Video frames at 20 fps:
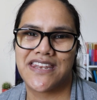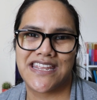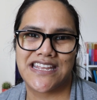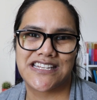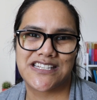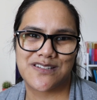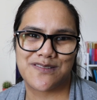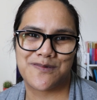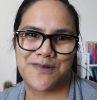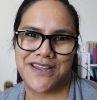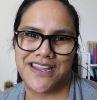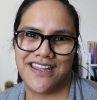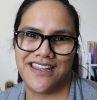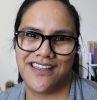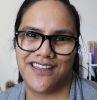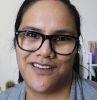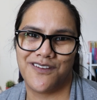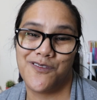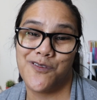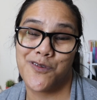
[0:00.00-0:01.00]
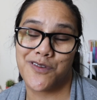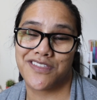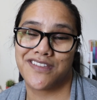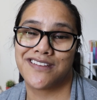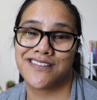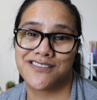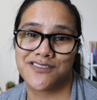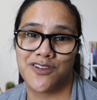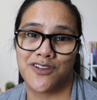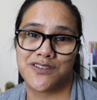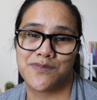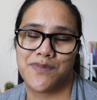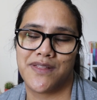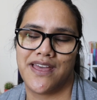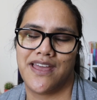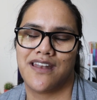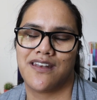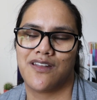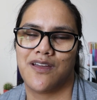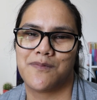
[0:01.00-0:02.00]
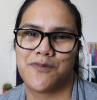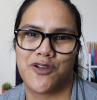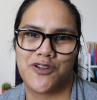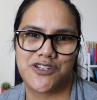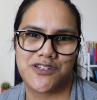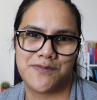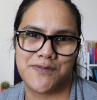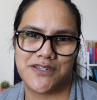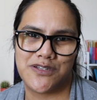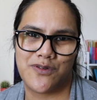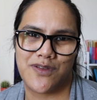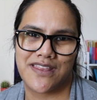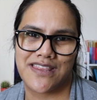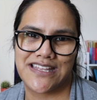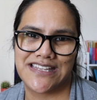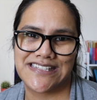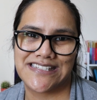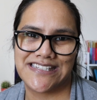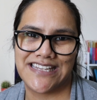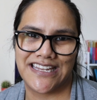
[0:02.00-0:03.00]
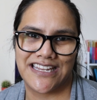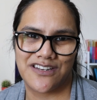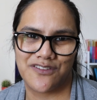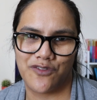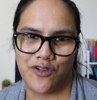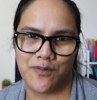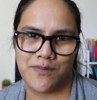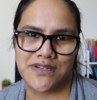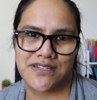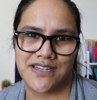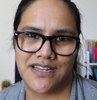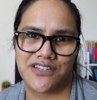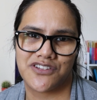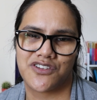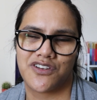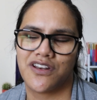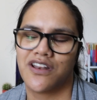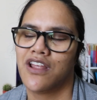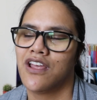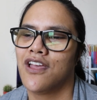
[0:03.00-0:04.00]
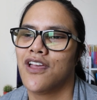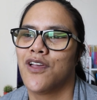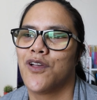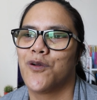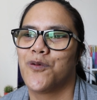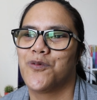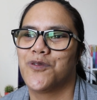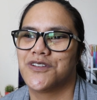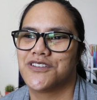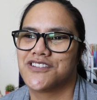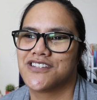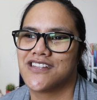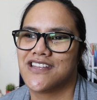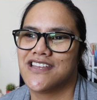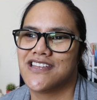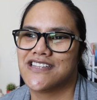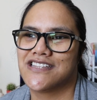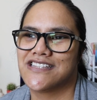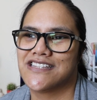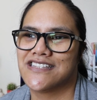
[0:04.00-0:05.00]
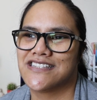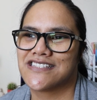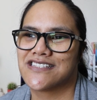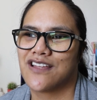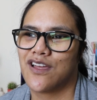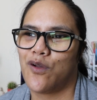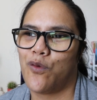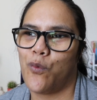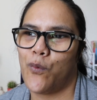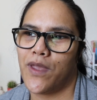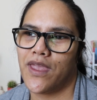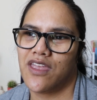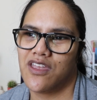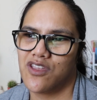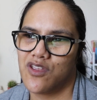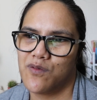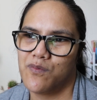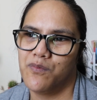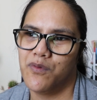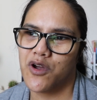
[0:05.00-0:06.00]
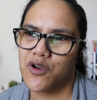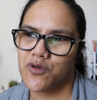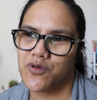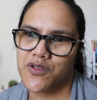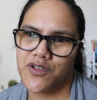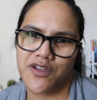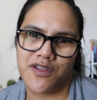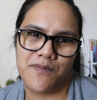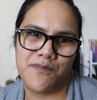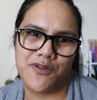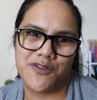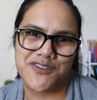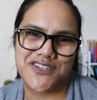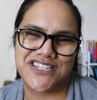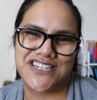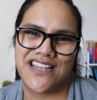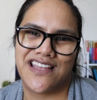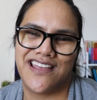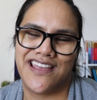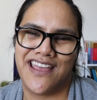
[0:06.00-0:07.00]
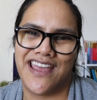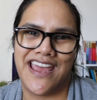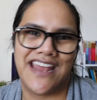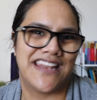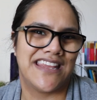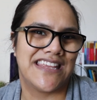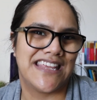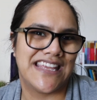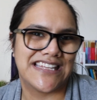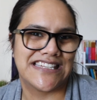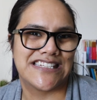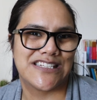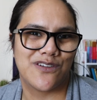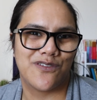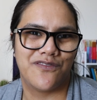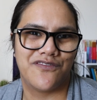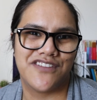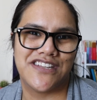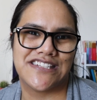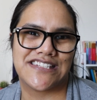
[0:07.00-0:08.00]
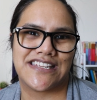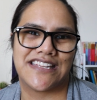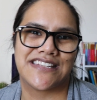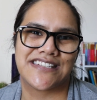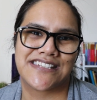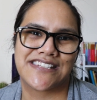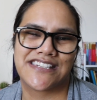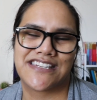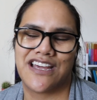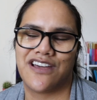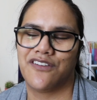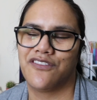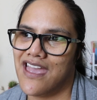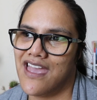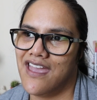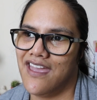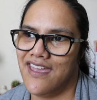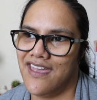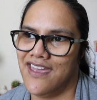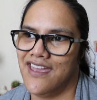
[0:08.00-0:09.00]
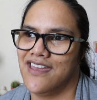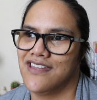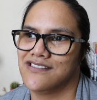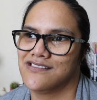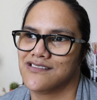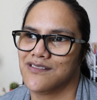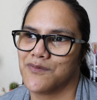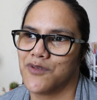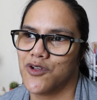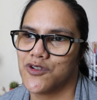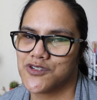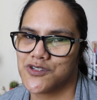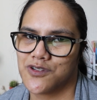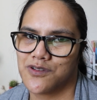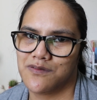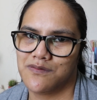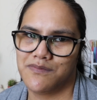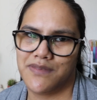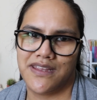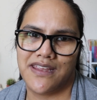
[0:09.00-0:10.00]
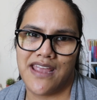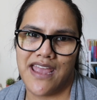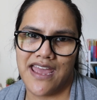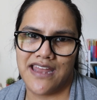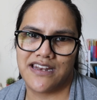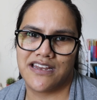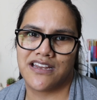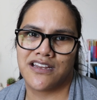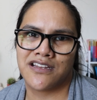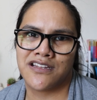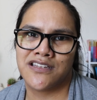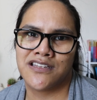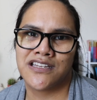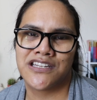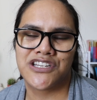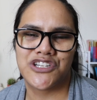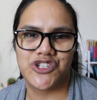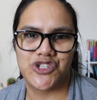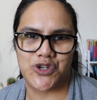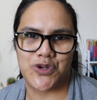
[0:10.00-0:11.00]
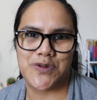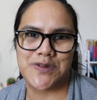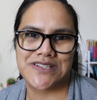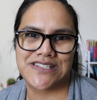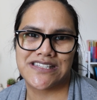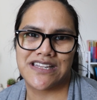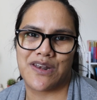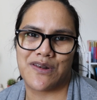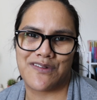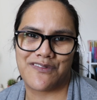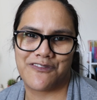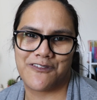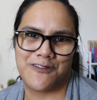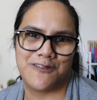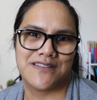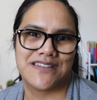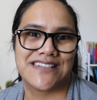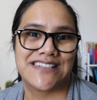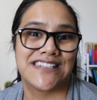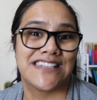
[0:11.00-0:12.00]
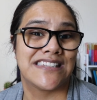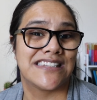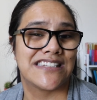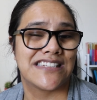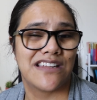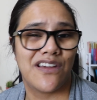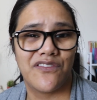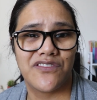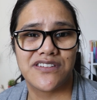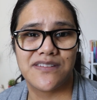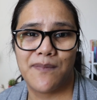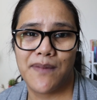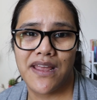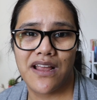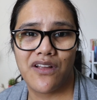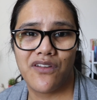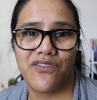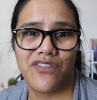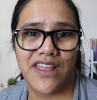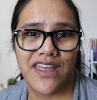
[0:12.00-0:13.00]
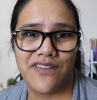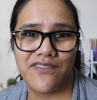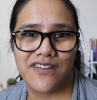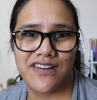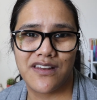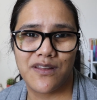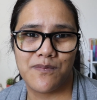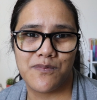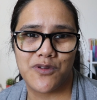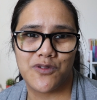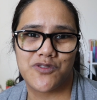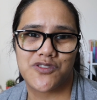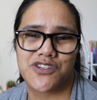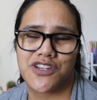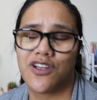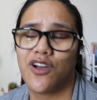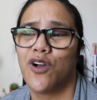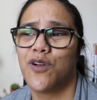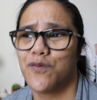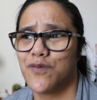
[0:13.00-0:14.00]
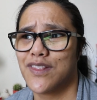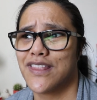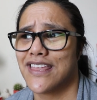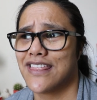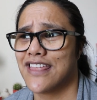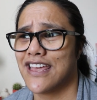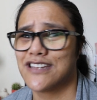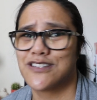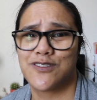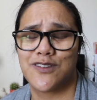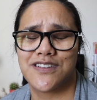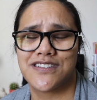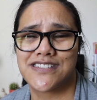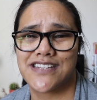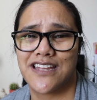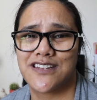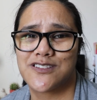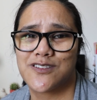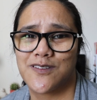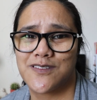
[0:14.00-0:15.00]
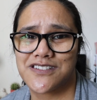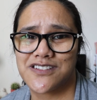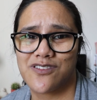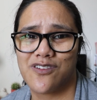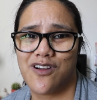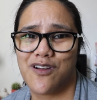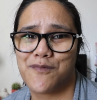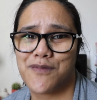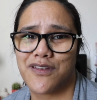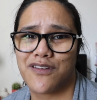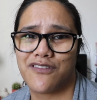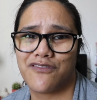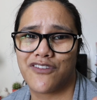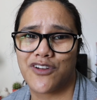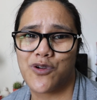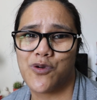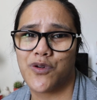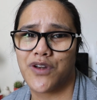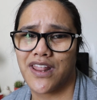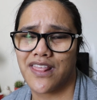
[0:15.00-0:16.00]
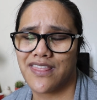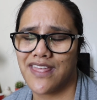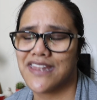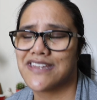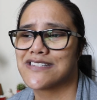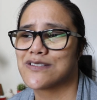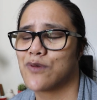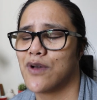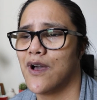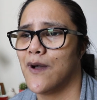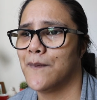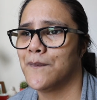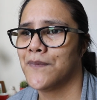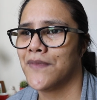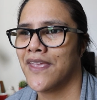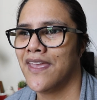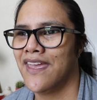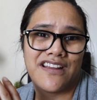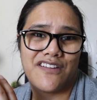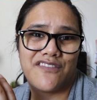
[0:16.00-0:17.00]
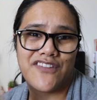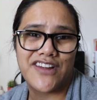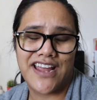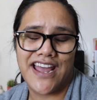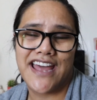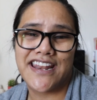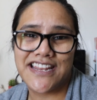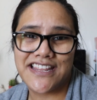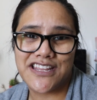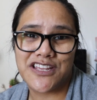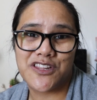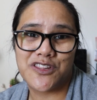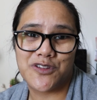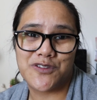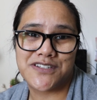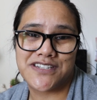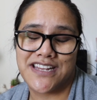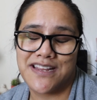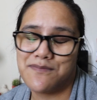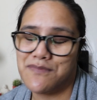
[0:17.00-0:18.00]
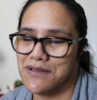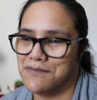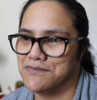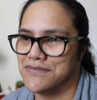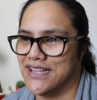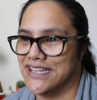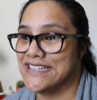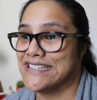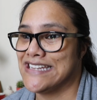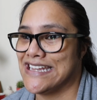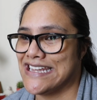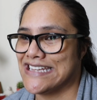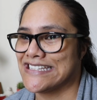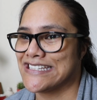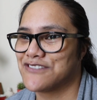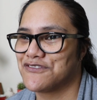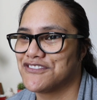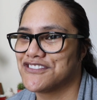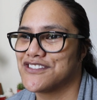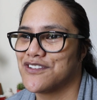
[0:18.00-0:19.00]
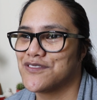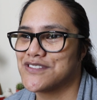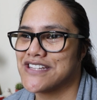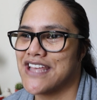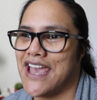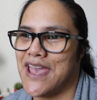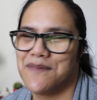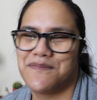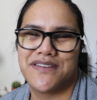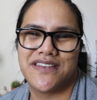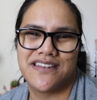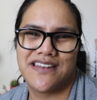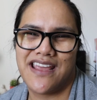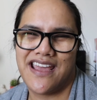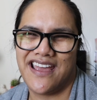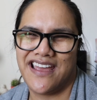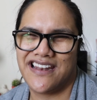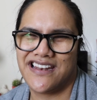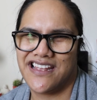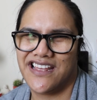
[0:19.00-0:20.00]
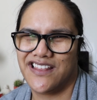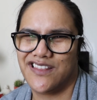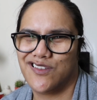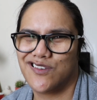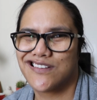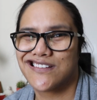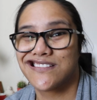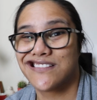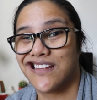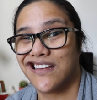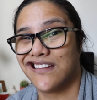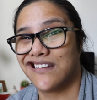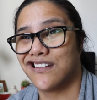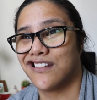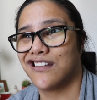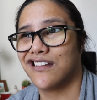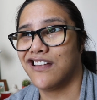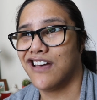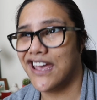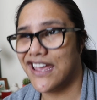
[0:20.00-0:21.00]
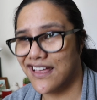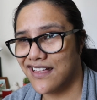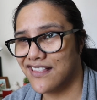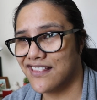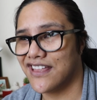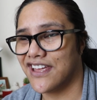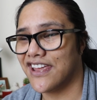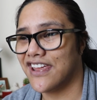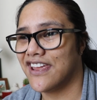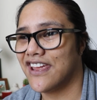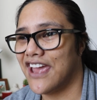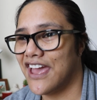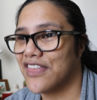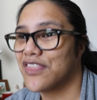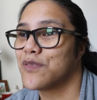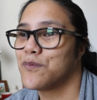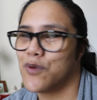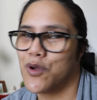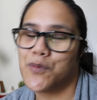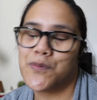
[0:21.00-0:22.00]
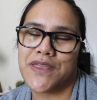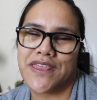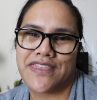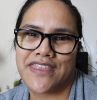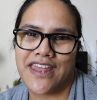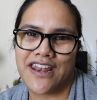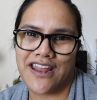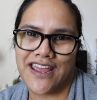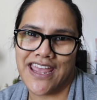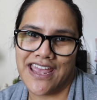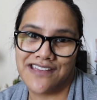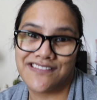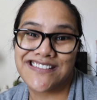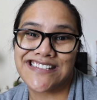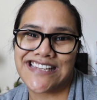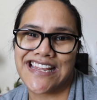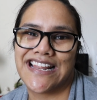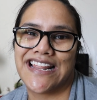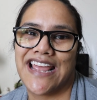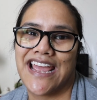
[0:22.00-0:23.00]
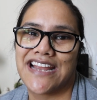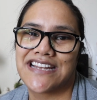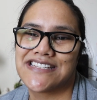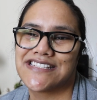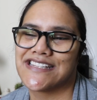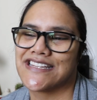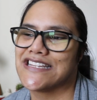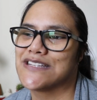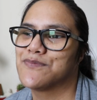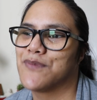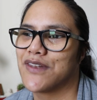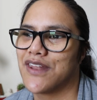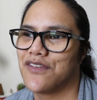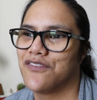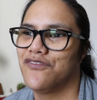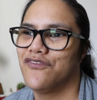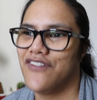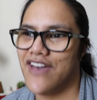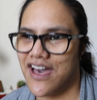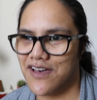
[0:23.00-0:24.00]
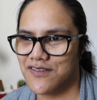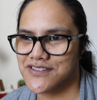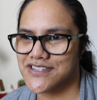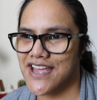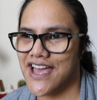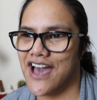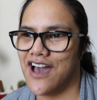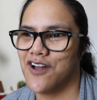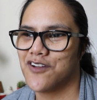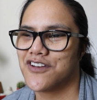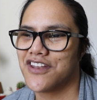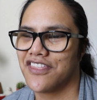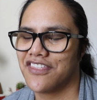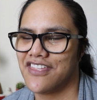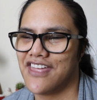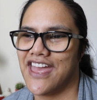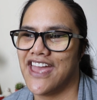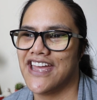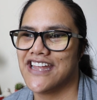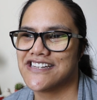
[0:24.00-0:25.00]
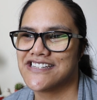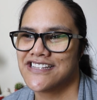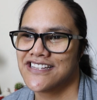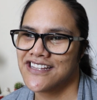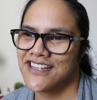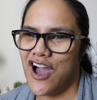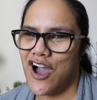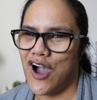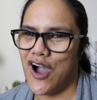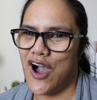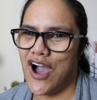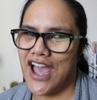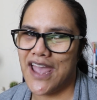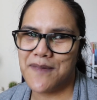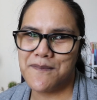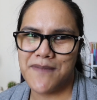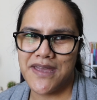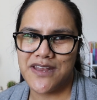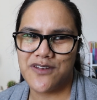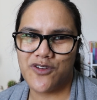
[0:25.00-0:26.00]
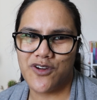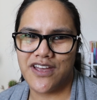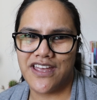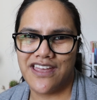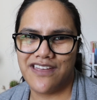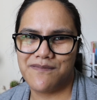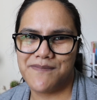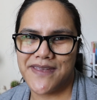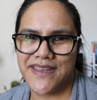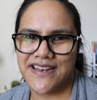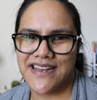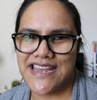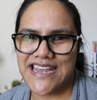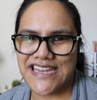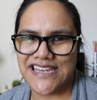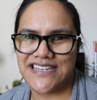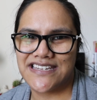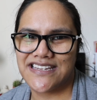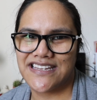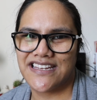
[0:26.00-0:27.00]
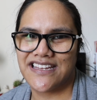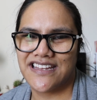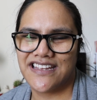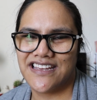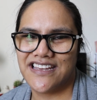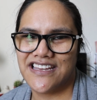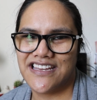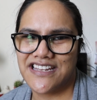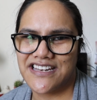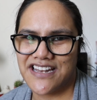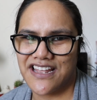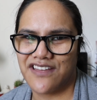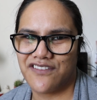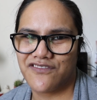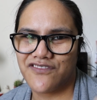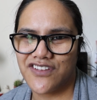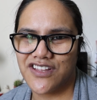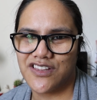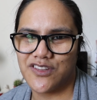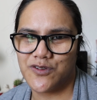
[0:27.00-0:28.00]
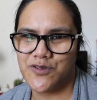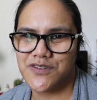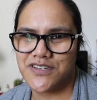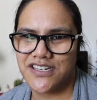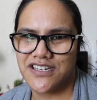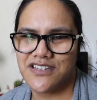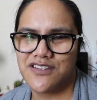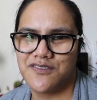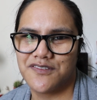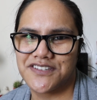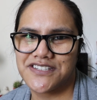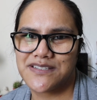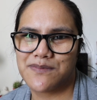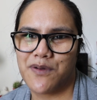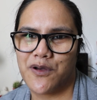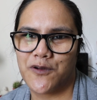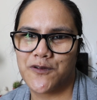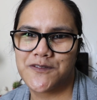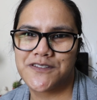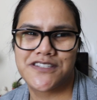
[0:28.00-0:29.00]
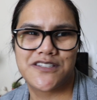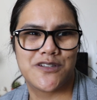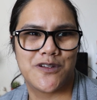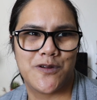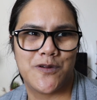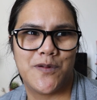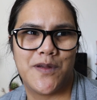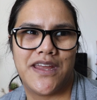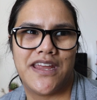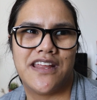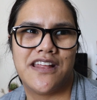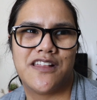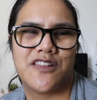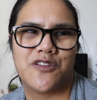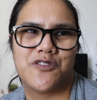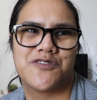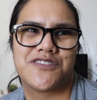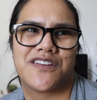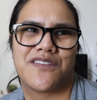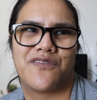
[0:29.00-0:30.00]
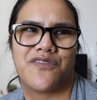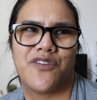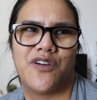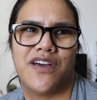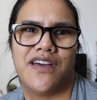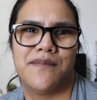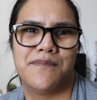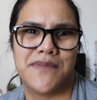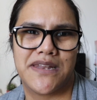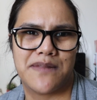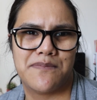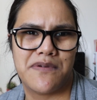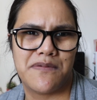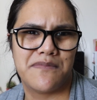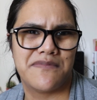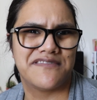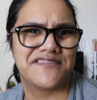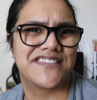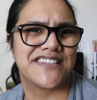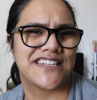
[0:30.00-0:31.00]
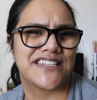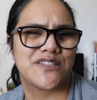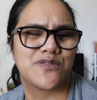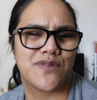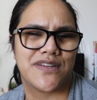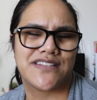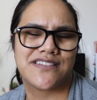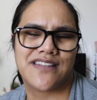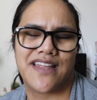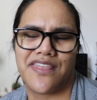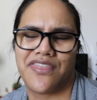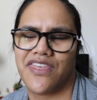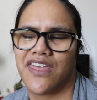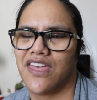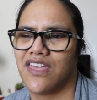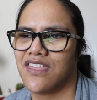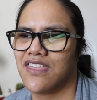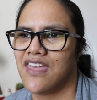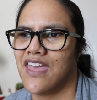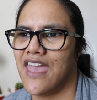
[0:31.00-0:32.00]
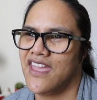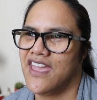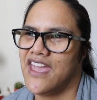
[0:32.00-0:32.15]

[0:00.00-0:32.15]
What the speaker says: Next week, all things are going to plan, I'm going to be doing the second fermentation, which is where you bottle your kombucha and it gets all fizzy and stuff. And I'm going to be adding juice and fruits and stuff to make flavoured kombucha. Hopefully that turns out too, so I'll be recording that as well. Regarding the glutening, my blood test results came in and it looks unlikely at the moment that I have celiac disease, but I found out that I may not have been eating enough gluten. You're supposed to eat gluten for a minimum of 6 weeks, I think.